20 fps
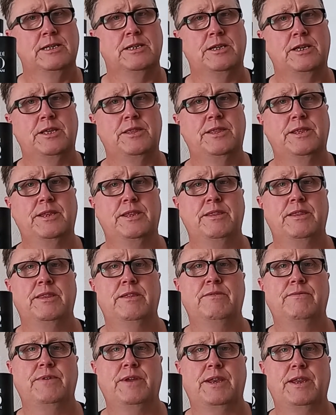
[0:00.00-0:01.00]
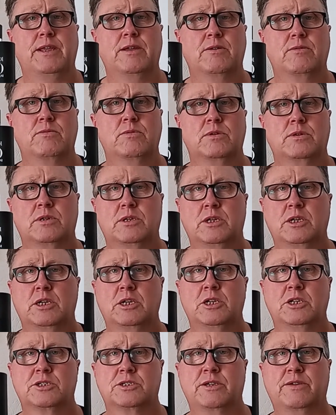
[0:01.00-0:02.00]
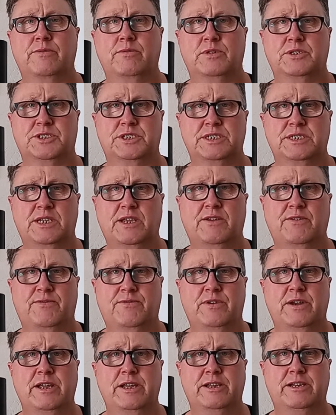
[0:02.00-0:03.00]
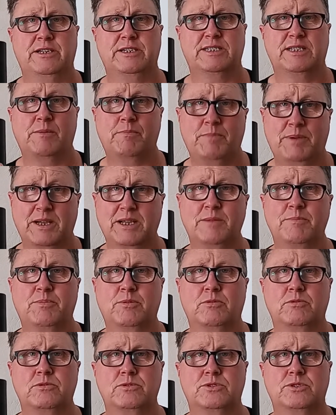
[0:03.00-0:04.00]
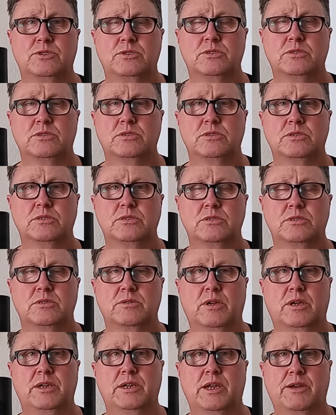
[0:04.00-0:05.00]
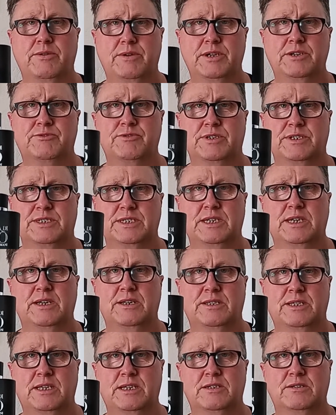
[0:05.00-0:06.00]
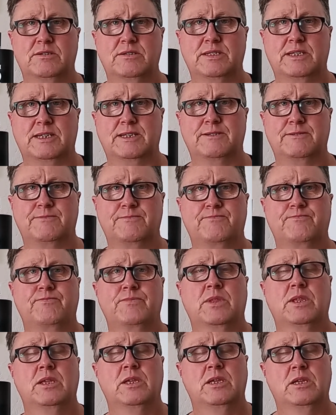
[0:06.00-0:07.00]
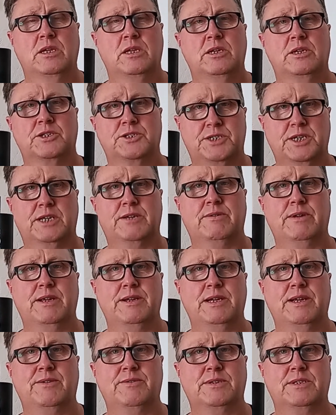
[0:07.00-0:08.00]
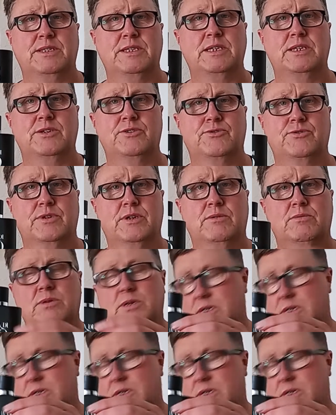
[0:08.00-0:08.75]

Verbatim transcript: in the, in the video. So if you want six fragrances that pack a punch, right, if you're interested in things like that. Stick around after the intro